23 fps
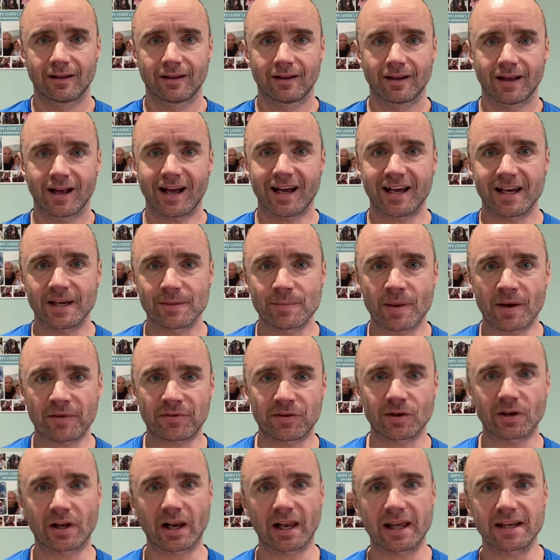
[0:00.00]
Hi,
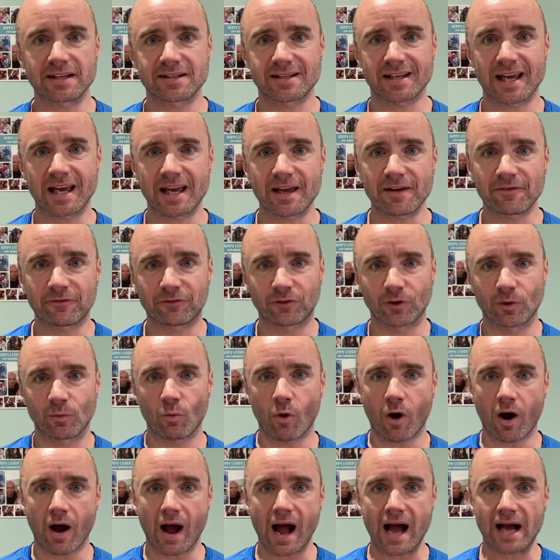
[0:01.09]
Matthew Glazier here from
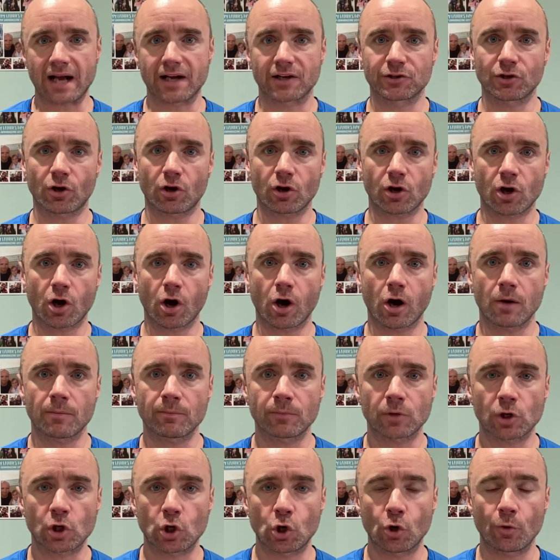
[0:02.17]

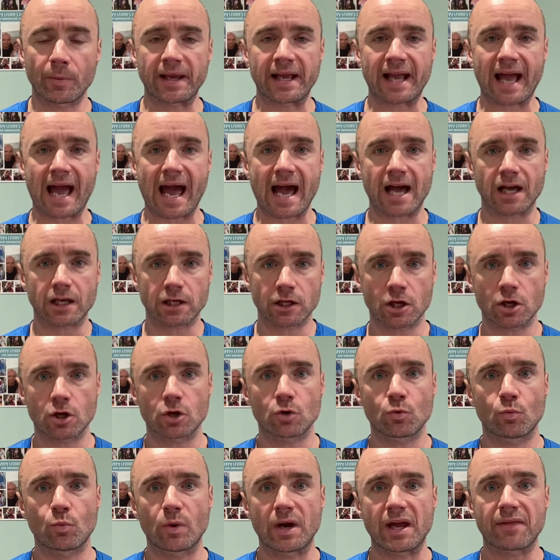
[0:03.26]
WhatAcca.com, coming at you
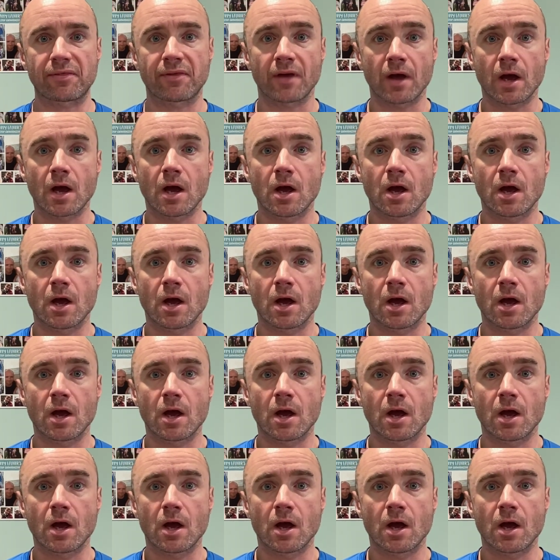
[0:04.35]
with